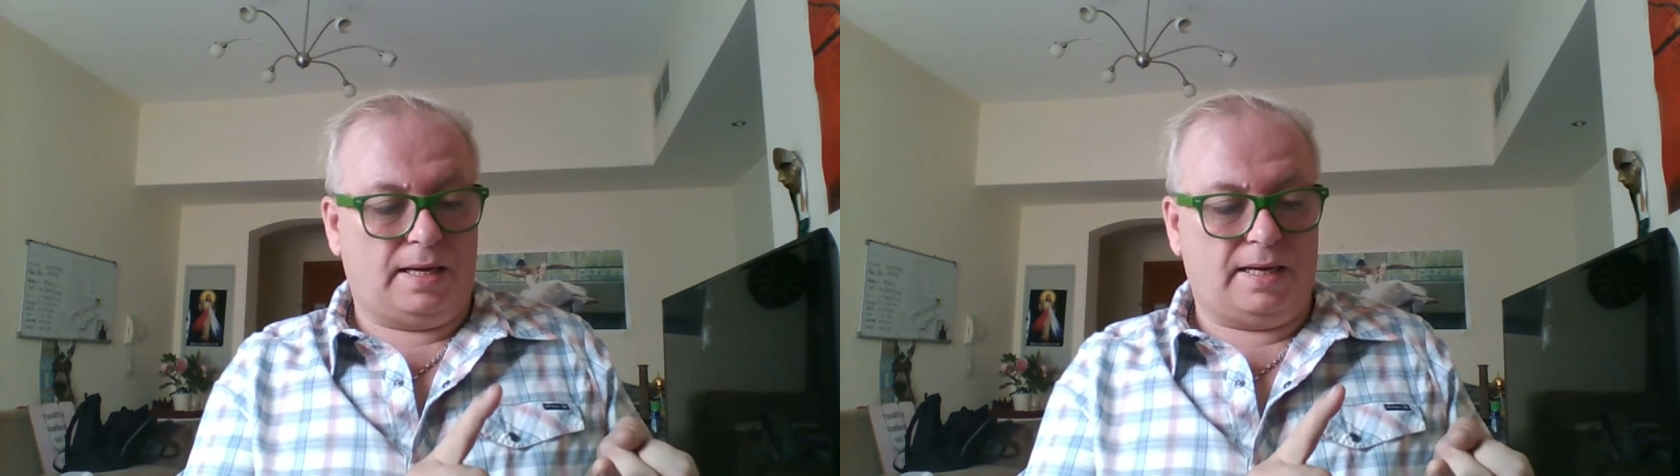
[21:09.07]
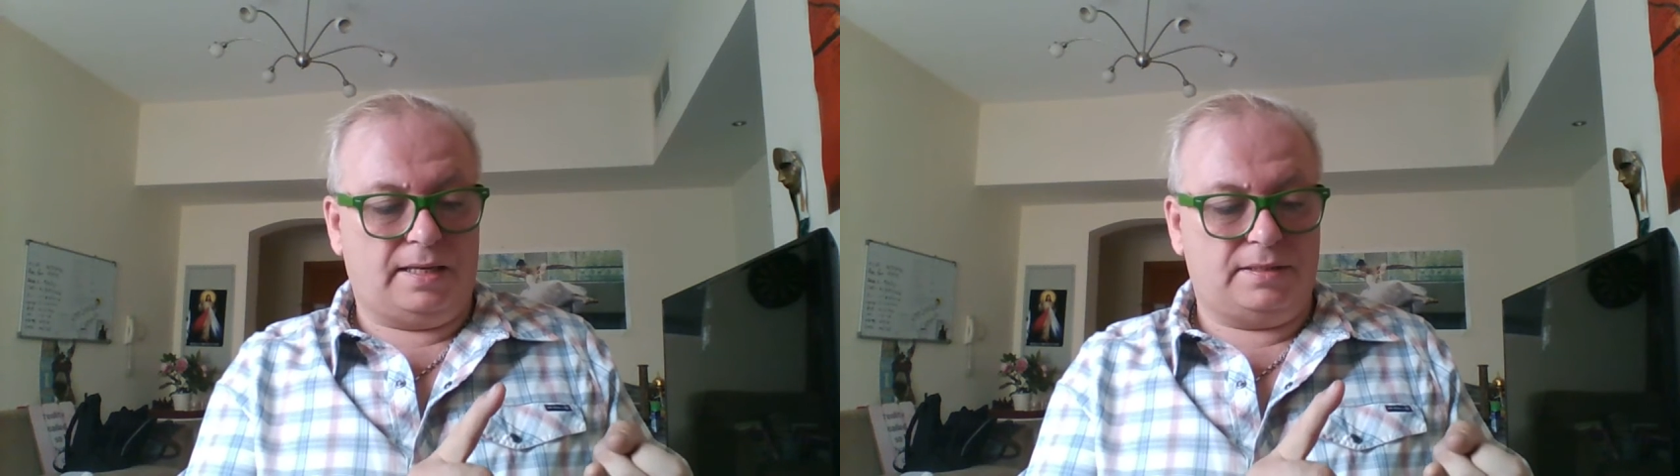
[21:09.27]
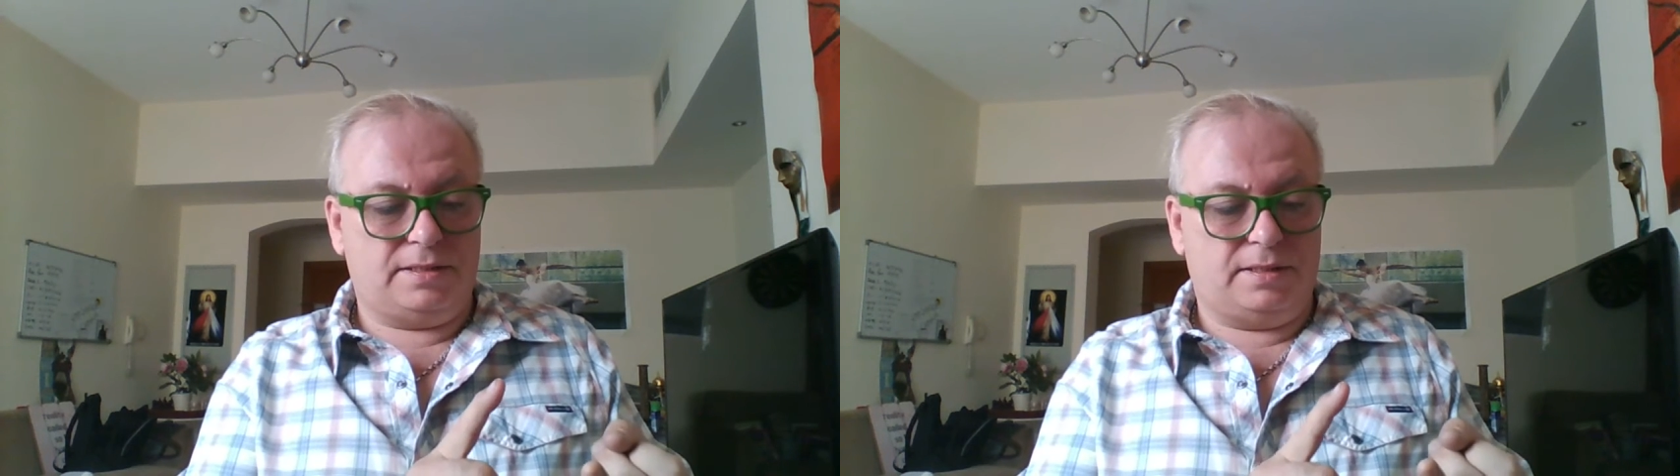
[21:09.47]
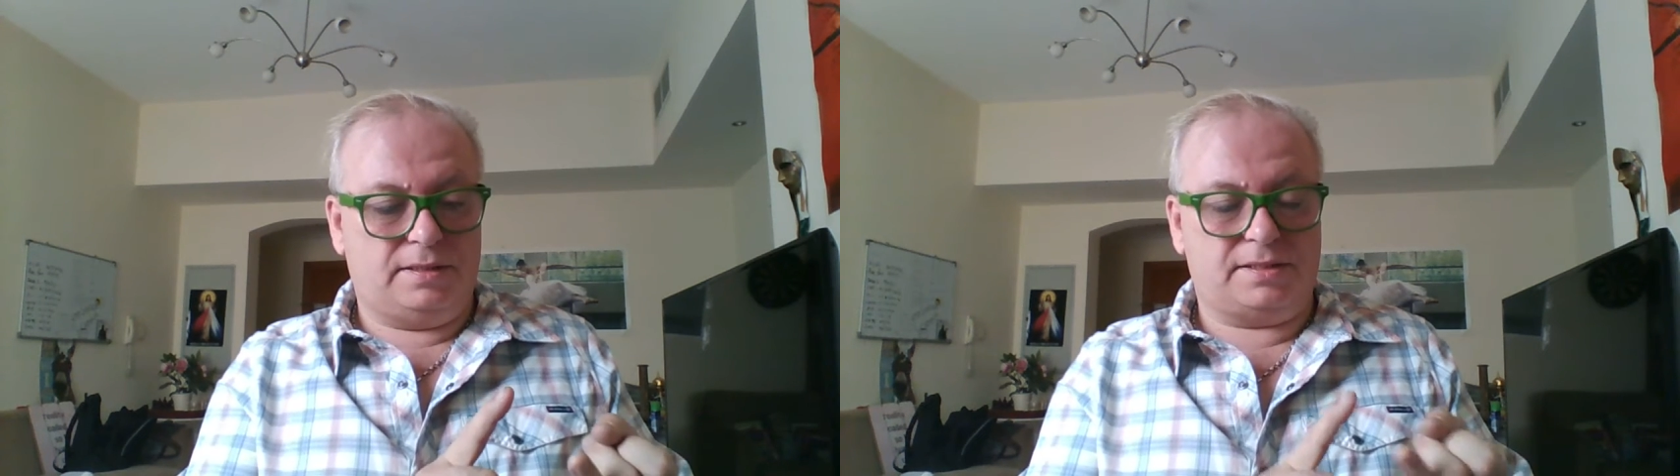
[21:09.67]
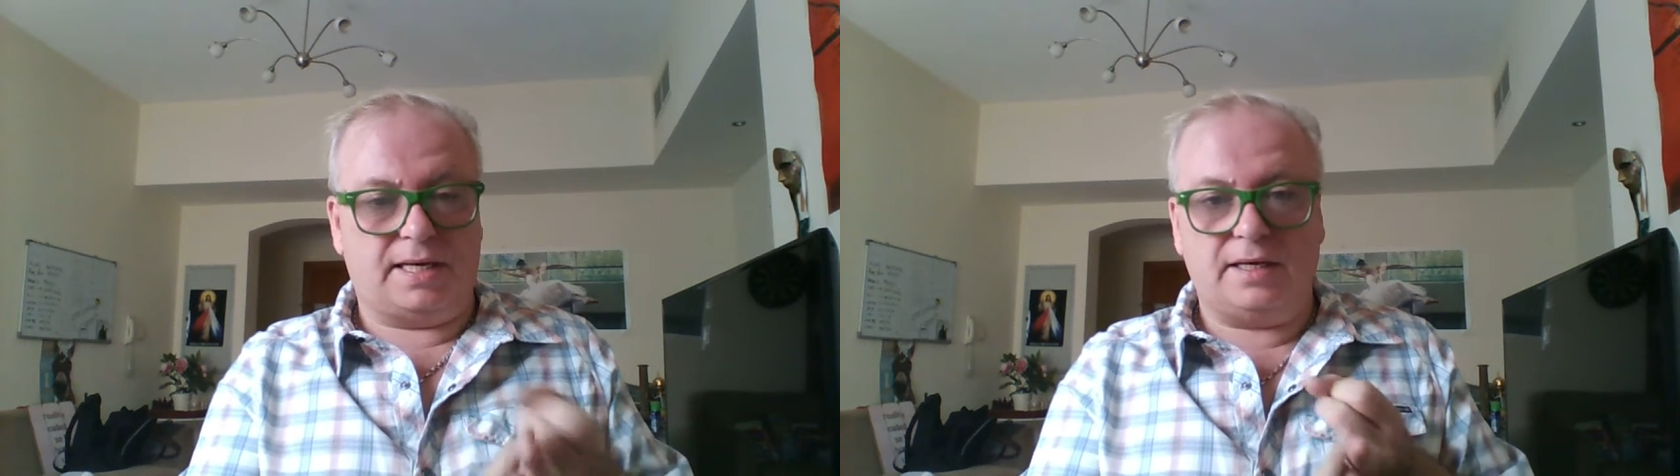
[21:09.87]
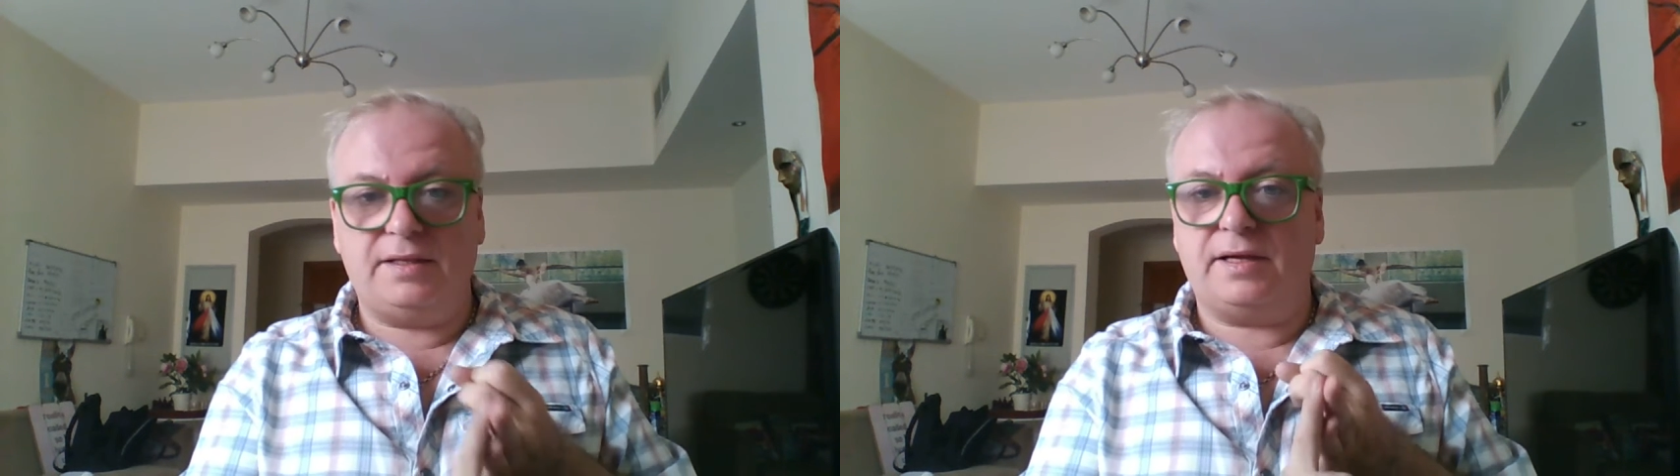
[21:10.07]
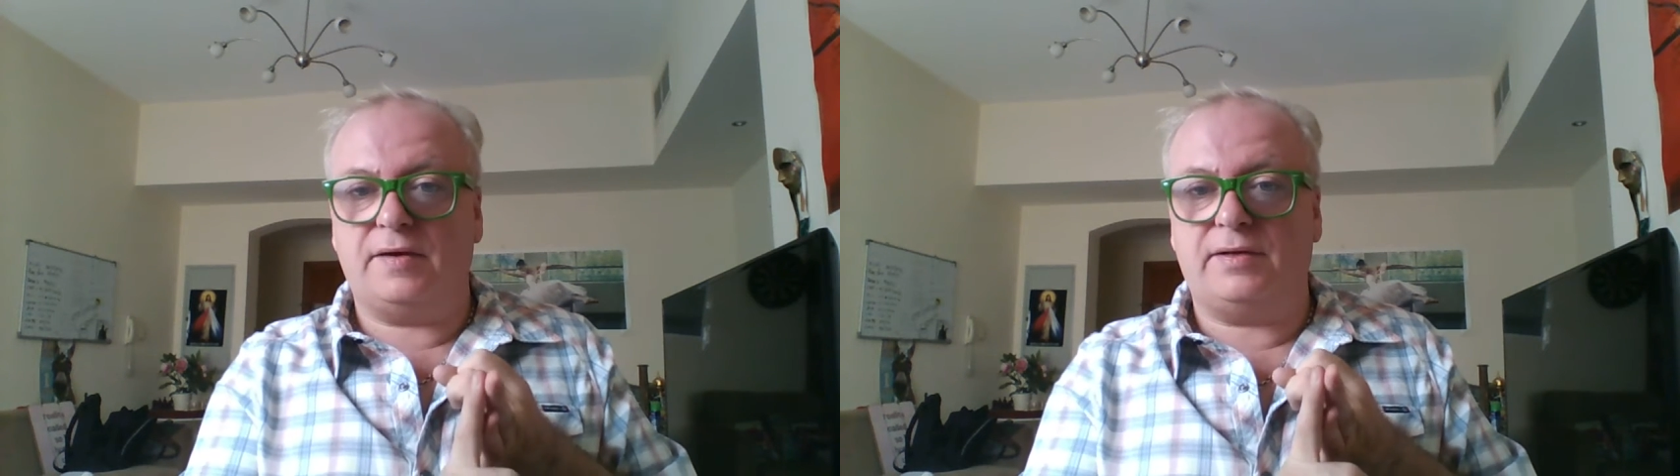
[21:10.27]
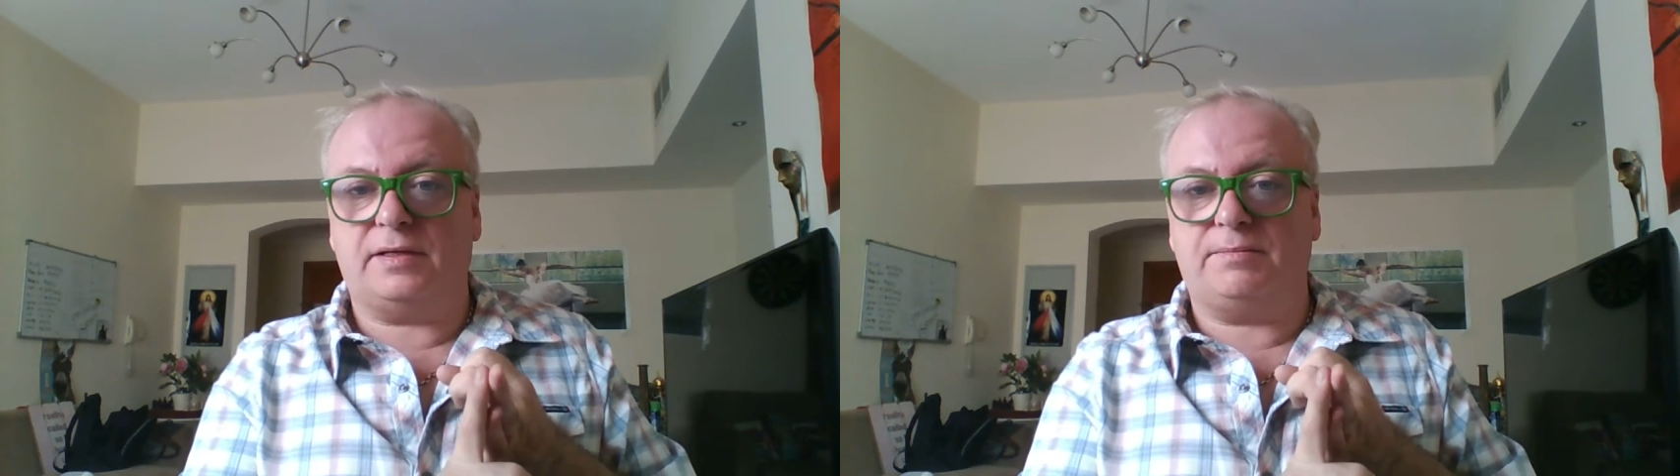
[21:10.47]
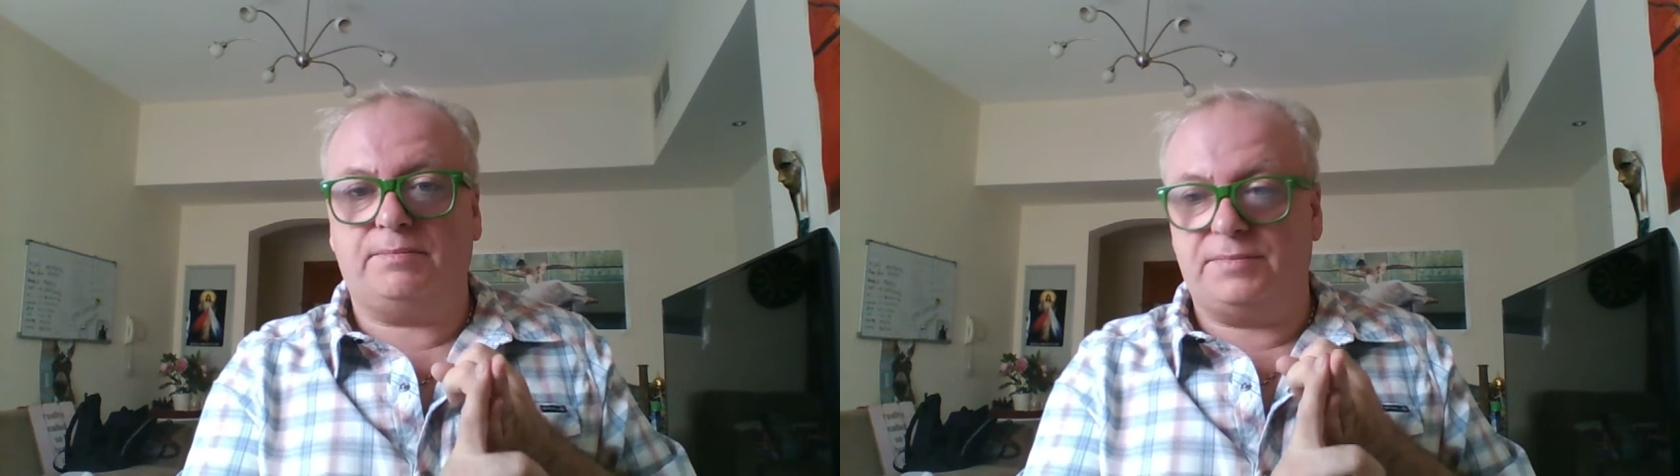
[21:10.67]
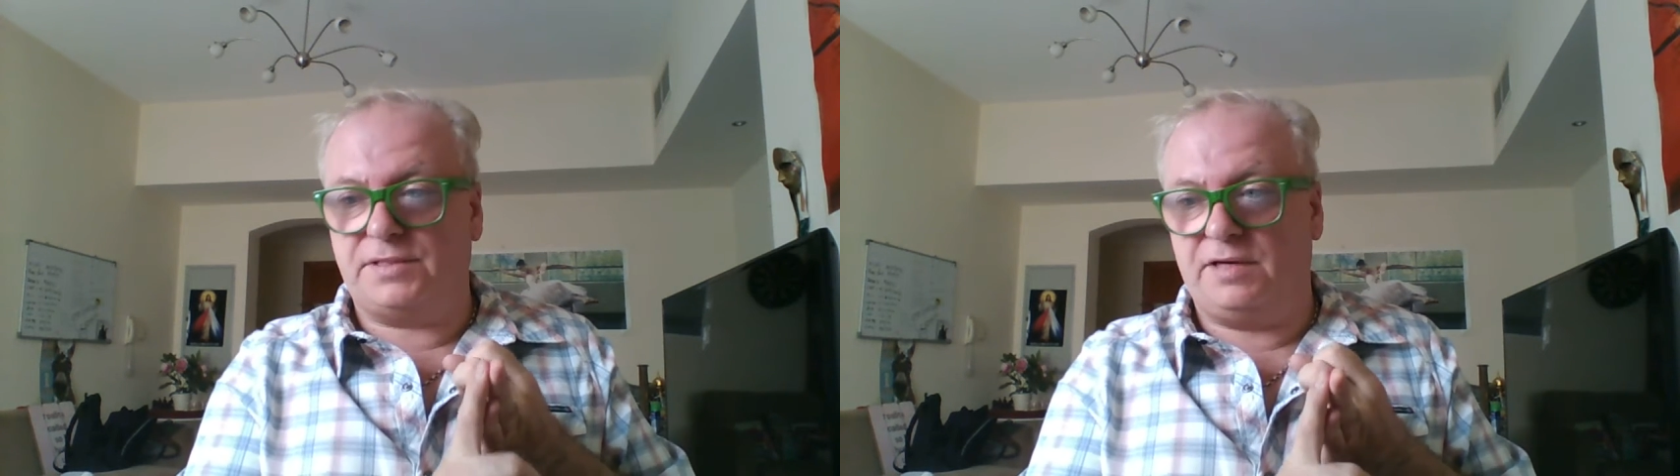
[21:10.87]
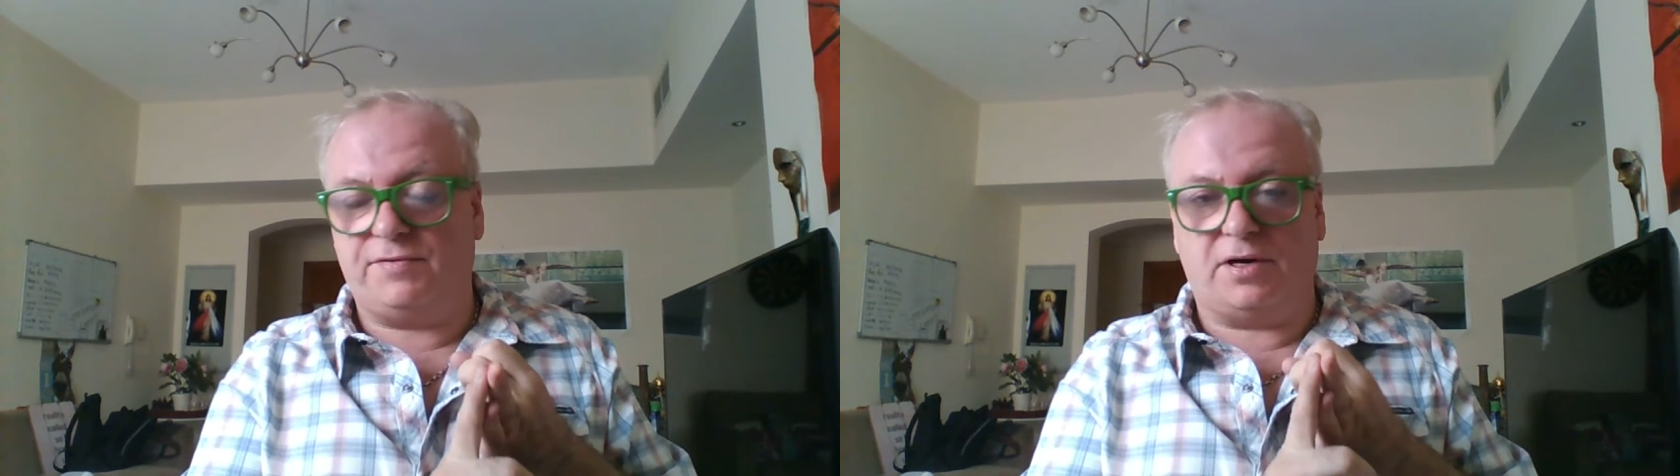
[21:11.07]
And the second theory that Stephen